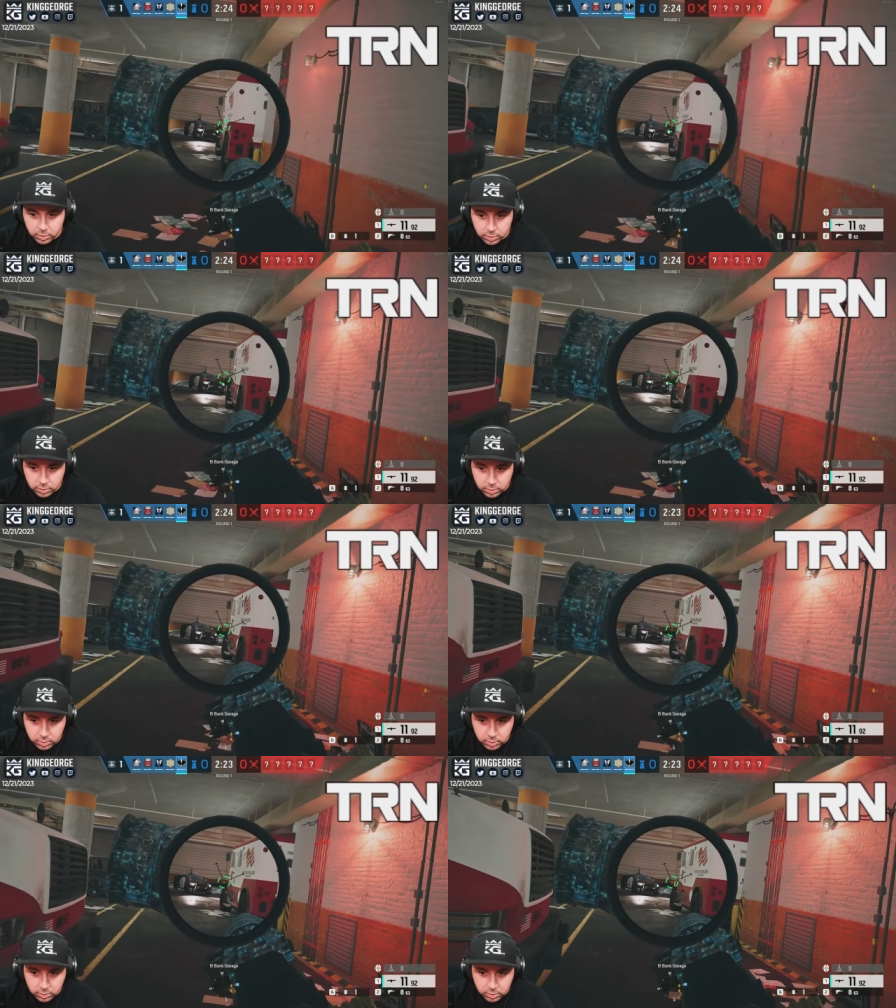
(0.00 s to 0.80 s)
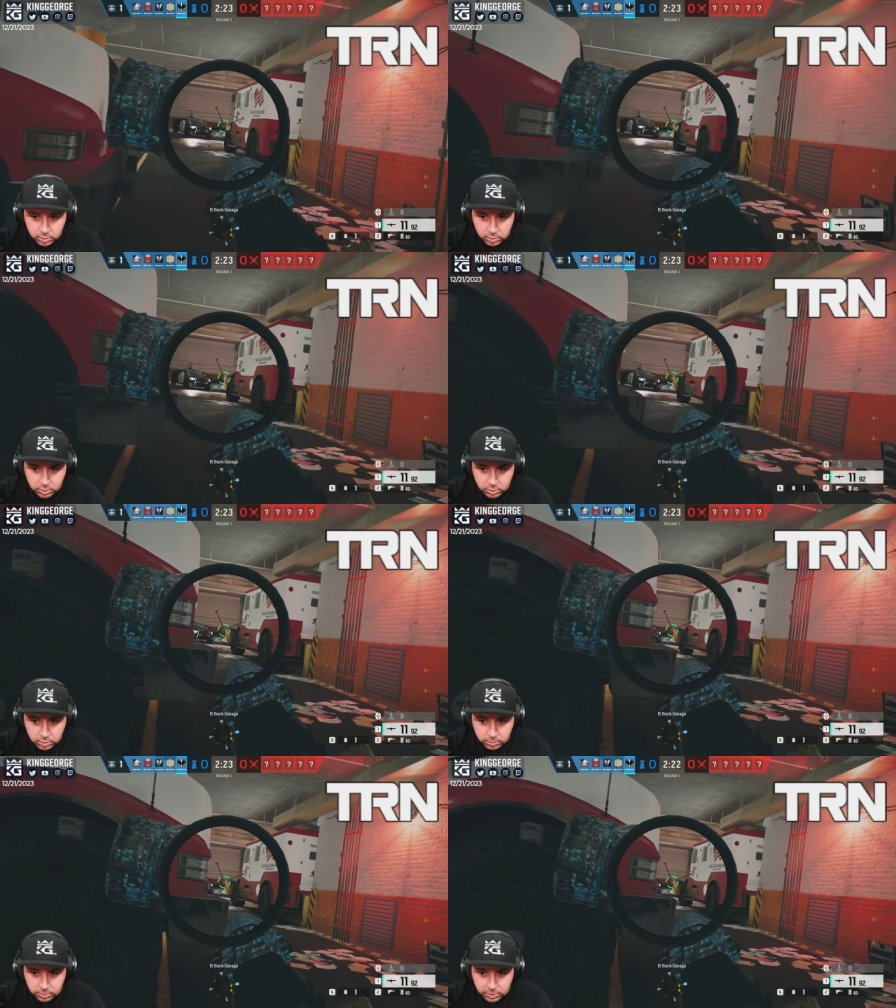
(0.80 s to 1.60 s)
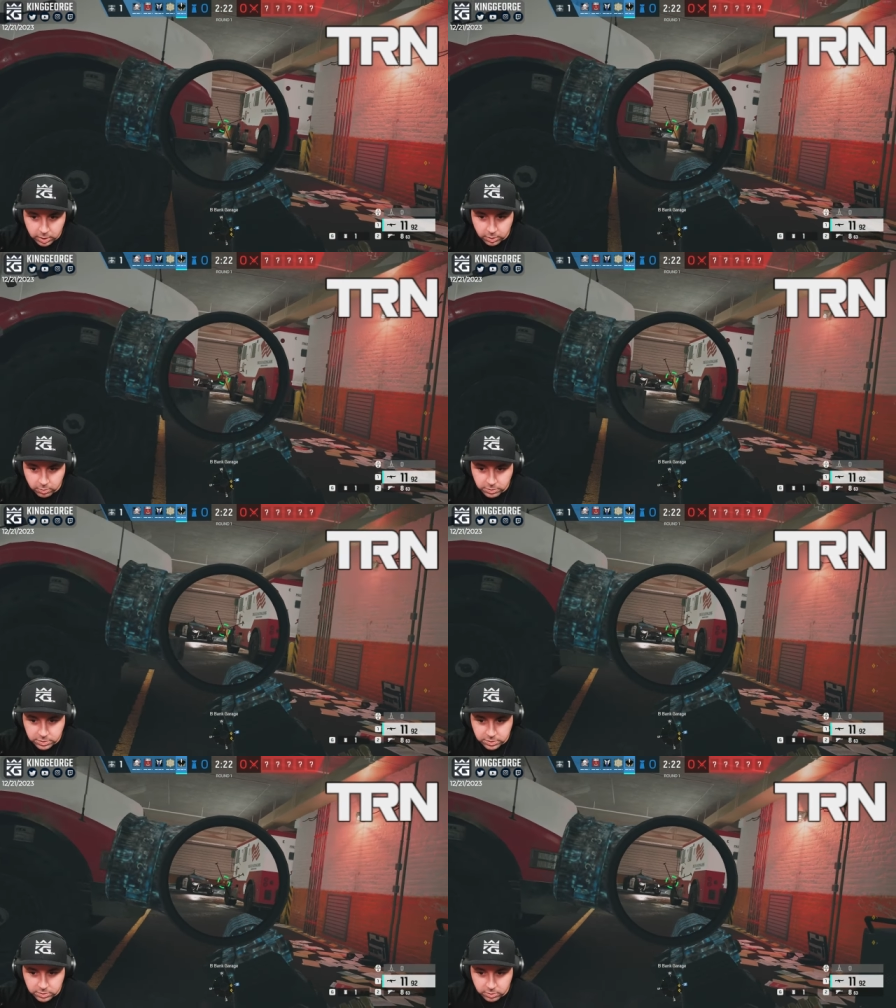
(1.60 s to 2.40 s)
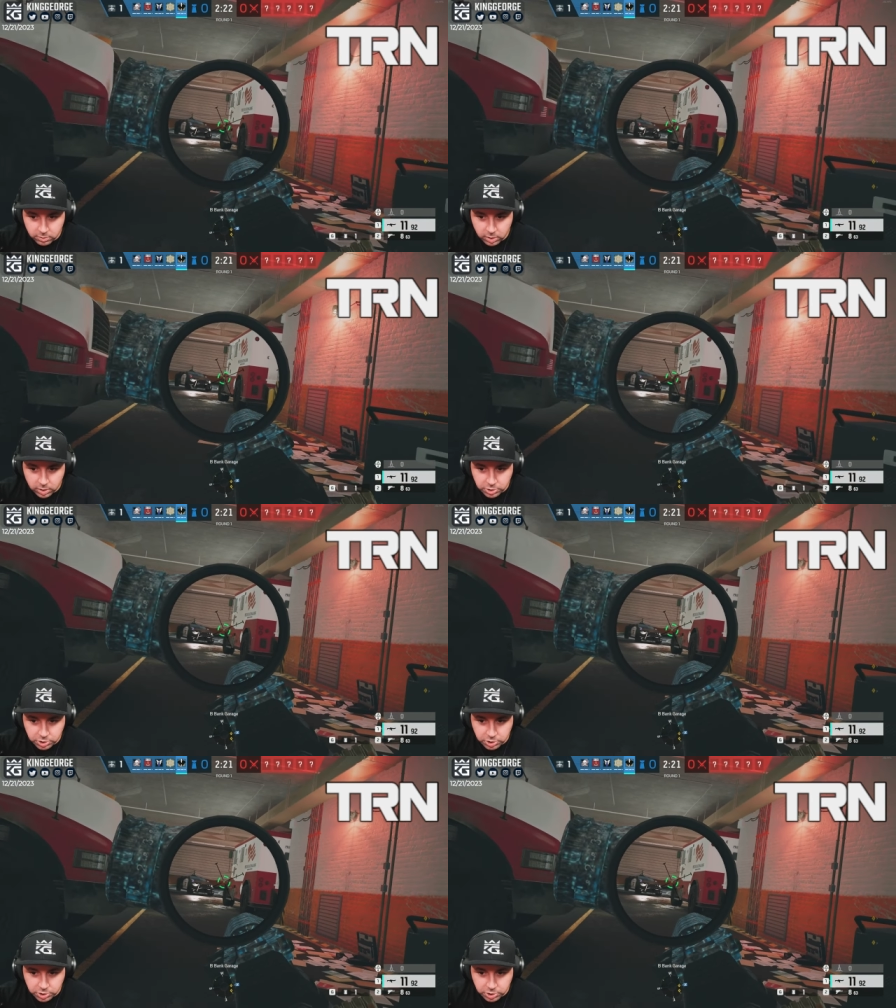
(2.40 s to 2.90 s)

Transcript: I think so. Yeah, no one's in garage